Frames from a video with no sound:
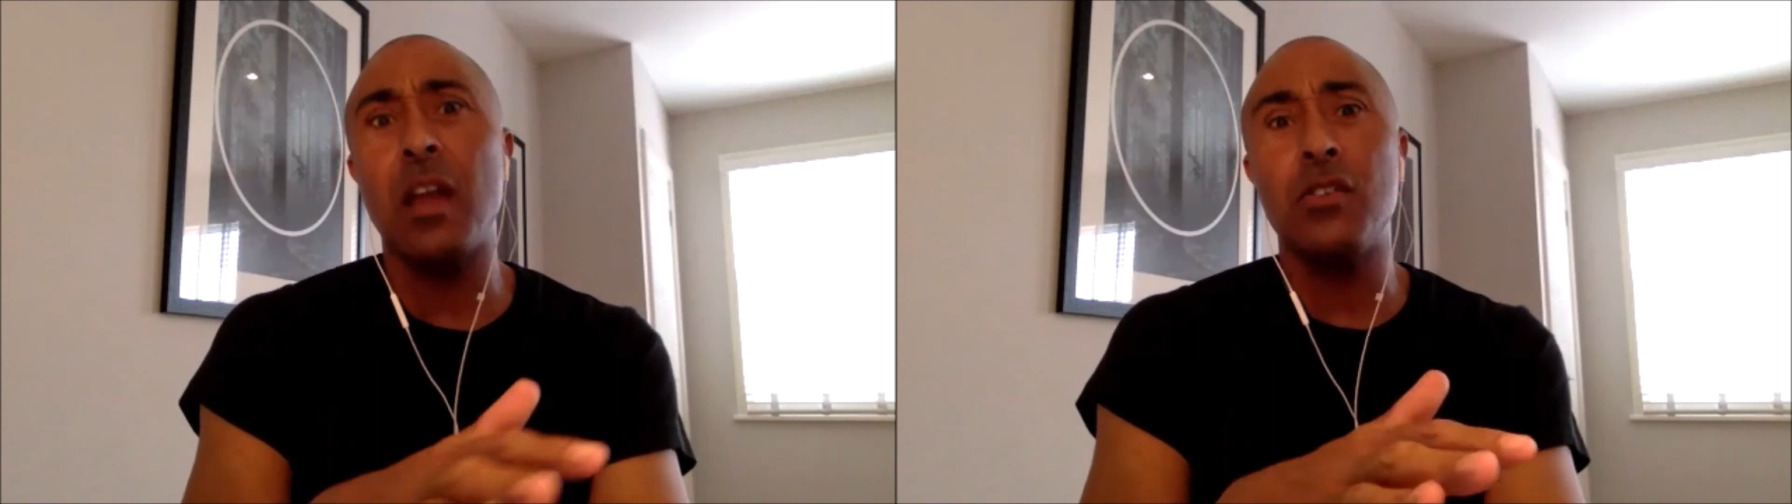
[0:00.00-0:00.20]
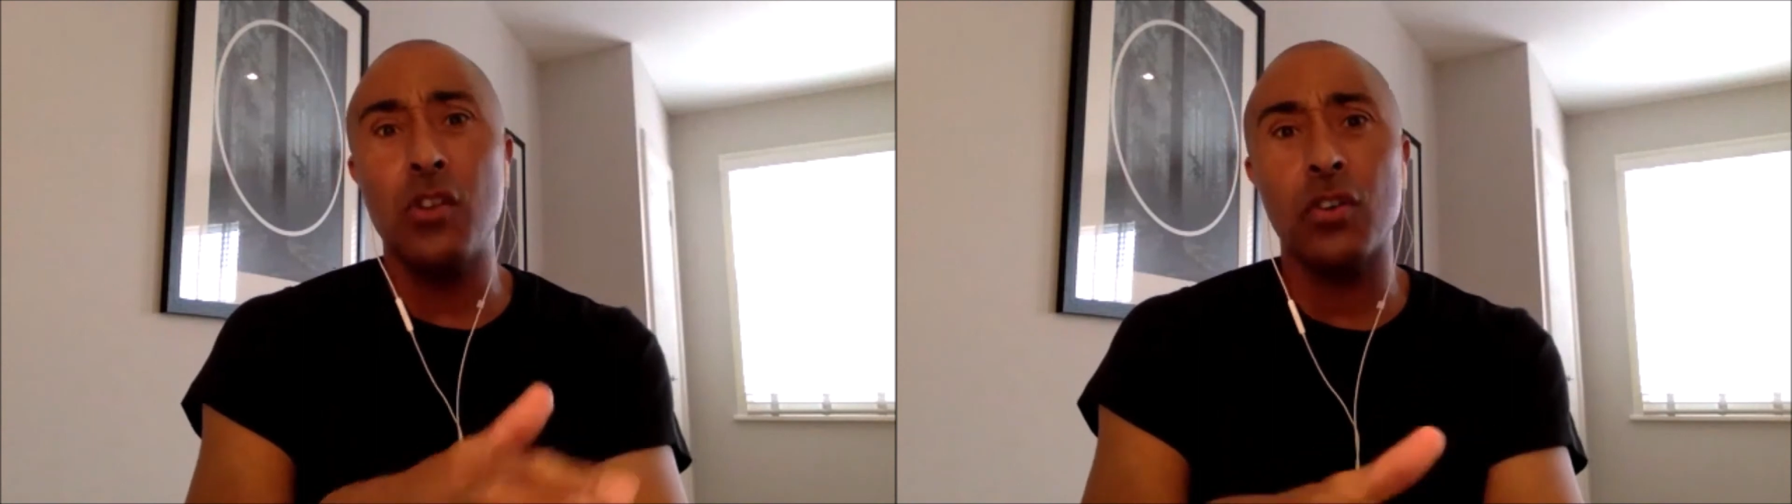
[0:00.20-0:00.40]

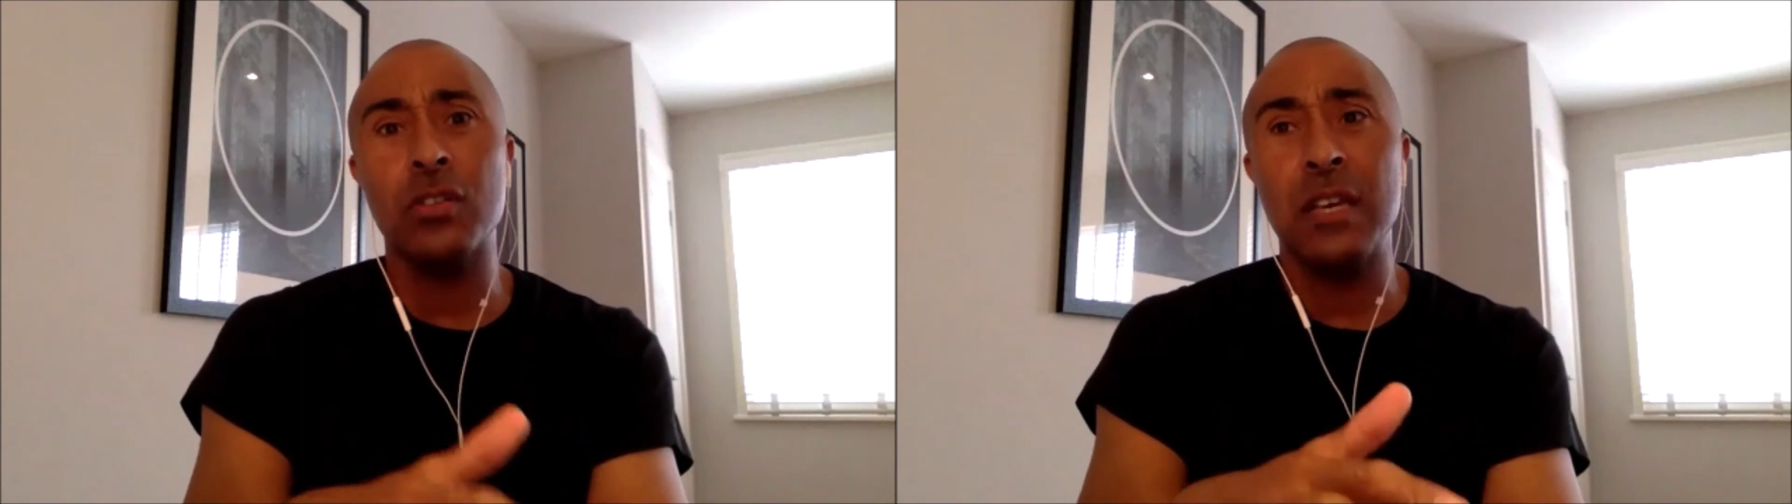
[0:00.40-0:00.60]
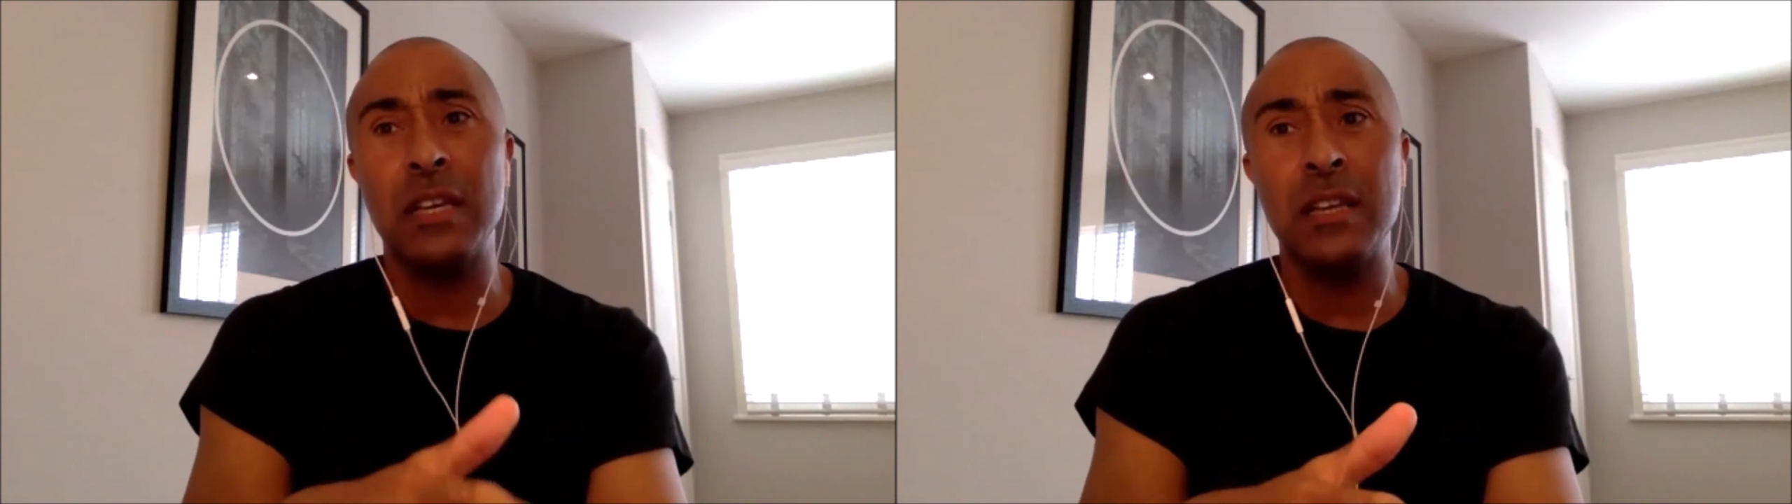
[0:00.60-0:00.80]
not
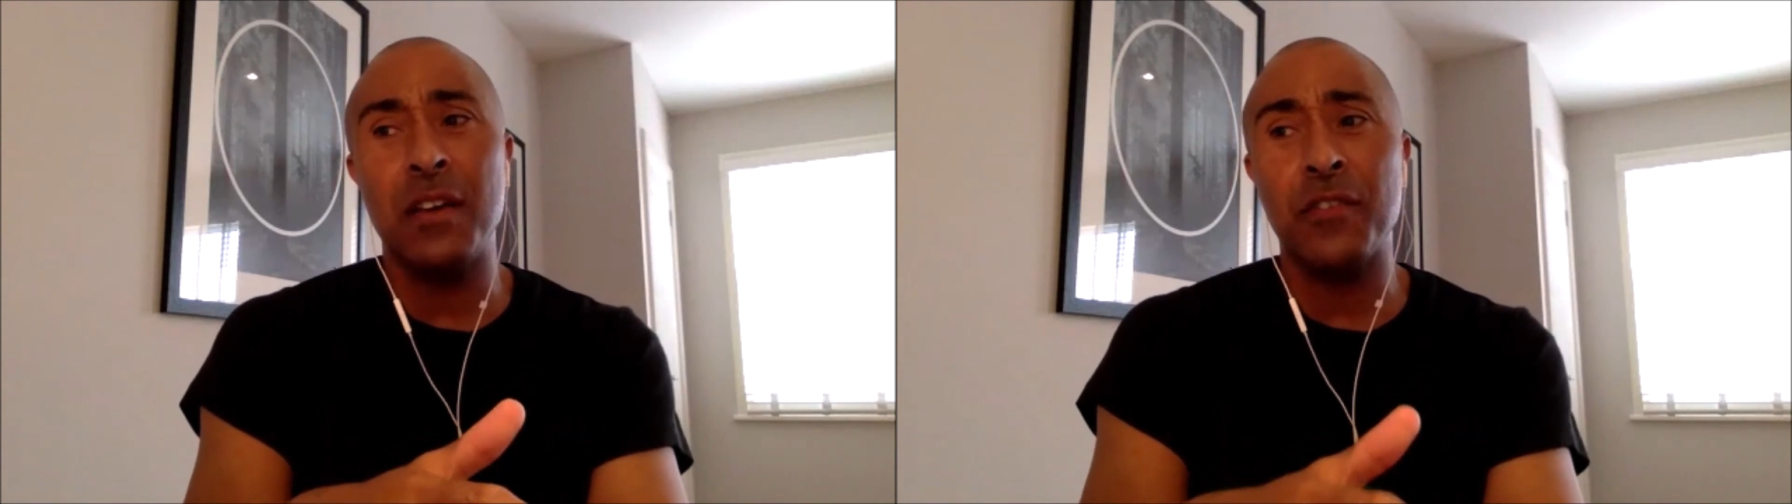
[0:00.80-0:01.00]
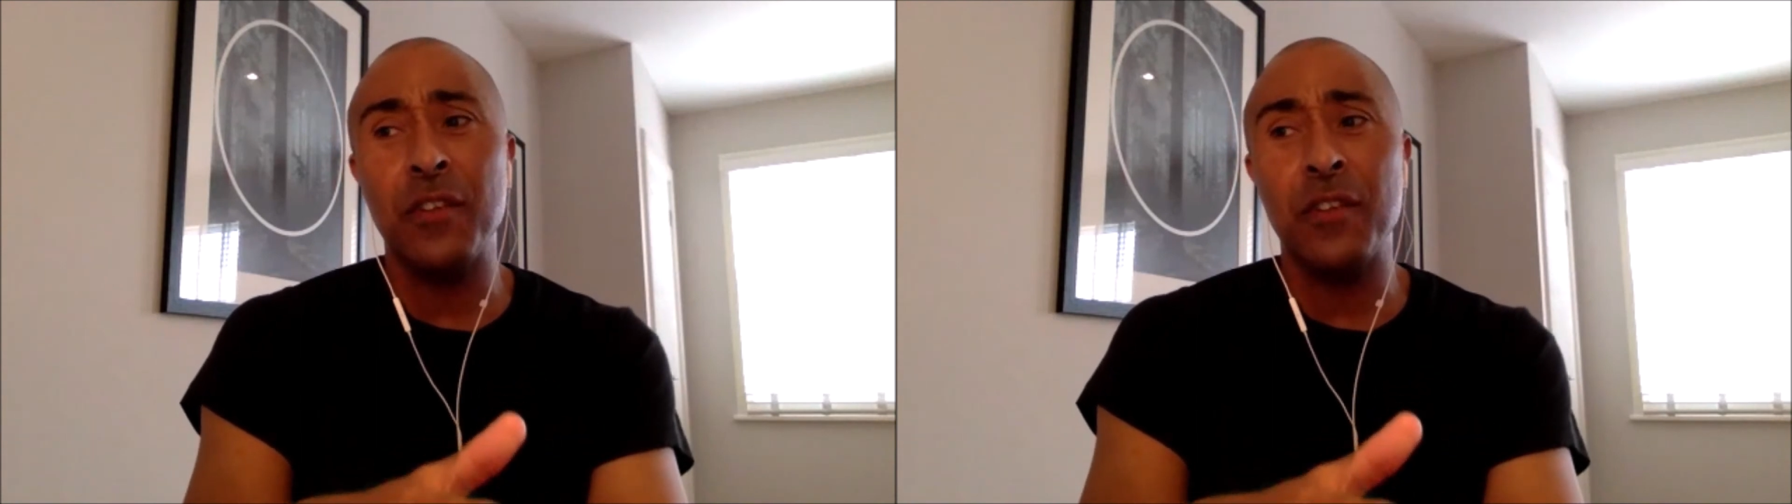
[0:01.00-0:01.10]
enough.